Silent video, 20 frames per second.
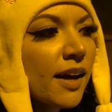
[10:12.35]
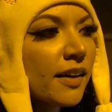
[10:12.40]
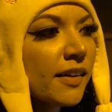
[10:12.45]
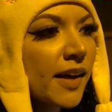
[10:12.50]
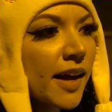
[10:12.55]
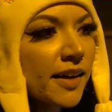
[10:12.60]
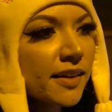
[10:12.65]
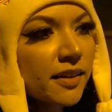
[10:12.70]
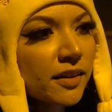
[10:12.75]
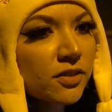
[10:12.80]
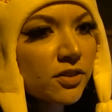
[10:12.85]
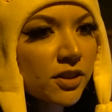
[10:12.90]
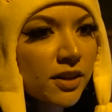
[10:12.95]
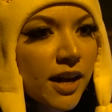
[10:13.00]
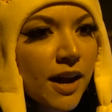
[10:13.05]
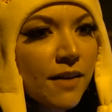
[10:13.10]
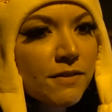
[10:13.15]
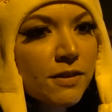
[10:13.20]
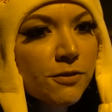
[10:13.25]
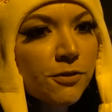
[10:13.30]
Niantic is going to
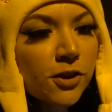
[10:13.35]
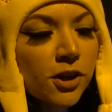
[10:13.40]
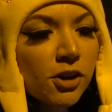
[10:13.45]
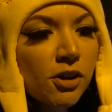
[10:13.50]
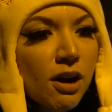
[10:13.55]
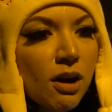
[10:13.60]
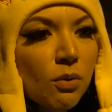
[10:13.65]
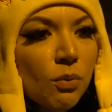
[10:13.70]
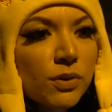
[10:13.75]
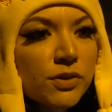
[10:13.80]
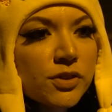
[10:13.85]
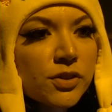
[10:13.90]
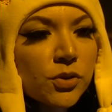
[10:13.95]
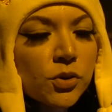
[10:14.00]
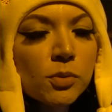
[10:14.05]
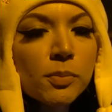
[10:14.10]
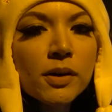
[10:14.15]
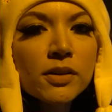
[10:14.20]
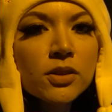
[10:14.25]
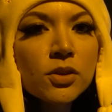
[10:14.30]
have to figure out what to
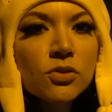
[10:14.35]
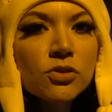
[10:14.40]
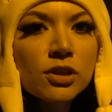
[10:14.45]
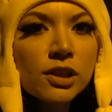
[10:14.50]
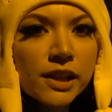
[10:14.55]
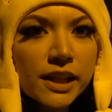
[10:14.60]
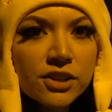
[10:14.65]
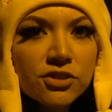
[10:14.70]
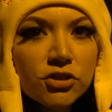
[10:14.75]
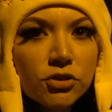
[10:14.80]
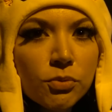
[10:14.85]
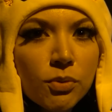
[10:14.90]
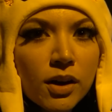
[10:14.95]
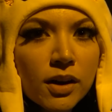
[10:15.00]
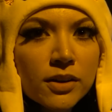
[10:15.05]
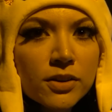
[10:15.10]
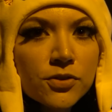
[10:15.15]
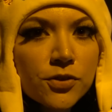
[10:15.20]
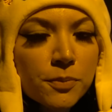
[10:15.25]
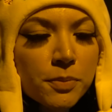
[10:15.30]
do about those glitchy
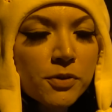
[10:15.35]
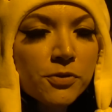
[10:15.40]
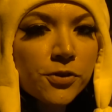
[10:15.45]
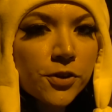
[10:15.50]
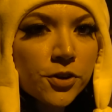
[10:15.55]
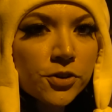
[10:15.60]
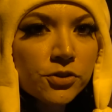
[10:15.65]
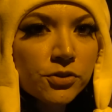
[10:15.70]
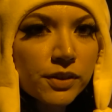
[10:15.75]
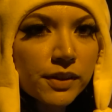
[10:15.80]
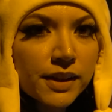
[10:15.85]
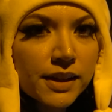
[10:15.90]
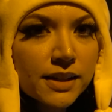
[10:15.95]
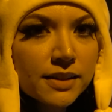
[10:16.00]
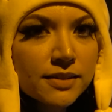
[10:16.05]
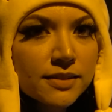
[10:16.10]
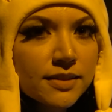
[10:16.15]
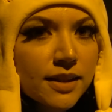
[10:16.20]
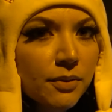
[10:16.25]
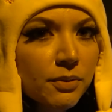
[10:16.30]
ones from the first
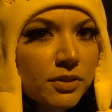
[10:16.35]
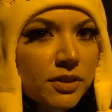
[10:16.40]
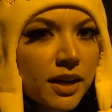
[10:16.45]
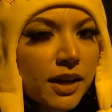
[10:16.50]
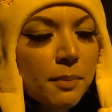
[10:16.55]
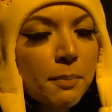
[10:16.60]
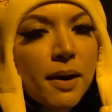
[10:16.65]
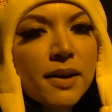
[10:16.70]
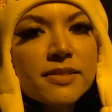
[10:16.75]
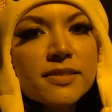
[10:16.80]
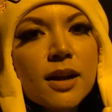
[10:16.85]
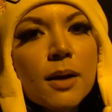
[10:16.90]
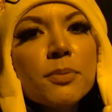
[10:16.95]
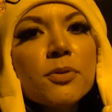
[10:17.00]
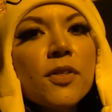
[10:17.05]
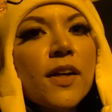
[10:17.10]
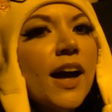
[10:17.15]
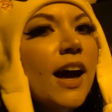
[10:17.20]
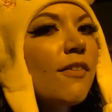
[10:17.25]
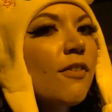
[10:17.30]
release that was kind of messed up,
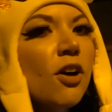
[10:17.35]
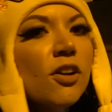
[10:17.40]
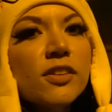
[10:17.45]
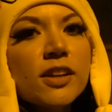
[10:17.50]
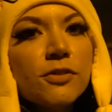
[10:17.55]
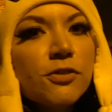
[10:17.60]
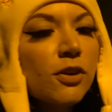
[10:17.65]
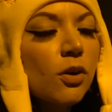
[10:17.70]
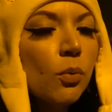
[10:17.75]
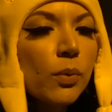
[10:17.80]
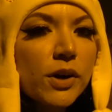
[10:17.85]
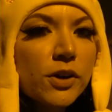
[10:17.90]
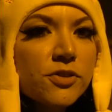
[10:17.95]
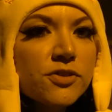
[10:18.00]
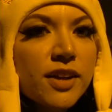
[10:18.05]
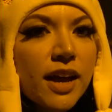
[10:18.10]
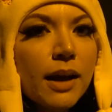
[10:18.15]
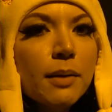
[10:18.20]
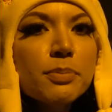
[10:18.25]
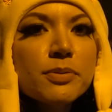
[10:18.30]
so they have all different weird
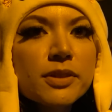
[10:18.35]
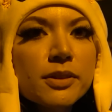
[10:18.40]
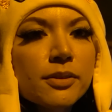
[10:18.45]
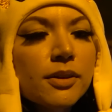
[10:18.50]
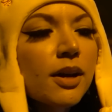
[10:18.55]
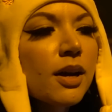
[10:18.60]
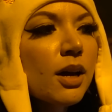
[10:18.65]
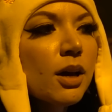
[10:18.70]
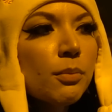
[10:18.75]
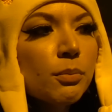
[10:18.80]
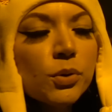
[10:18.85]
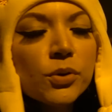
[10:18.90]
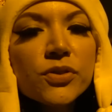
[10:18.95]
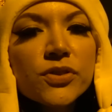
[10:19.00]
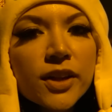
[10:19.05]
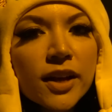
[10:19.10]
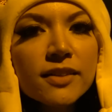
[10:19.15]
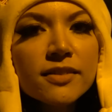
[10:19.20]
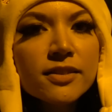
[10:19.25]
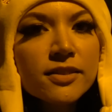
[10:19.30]
types and
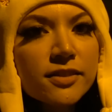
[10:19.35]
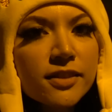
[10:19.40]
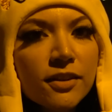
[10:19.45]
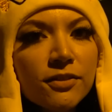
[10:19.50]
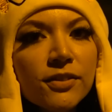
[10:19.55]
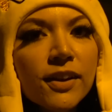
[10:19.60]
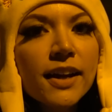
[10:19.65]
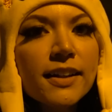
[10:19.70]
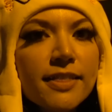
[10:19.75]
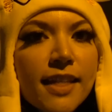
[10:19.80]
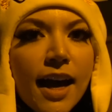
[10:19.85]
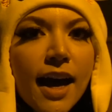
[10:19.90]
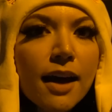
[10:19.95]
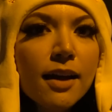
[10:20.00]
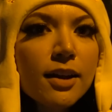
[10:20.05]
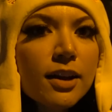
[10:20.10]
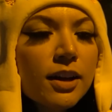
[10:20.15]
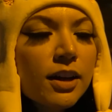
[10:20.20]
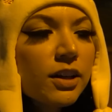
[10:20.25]
movesets and stuff like that.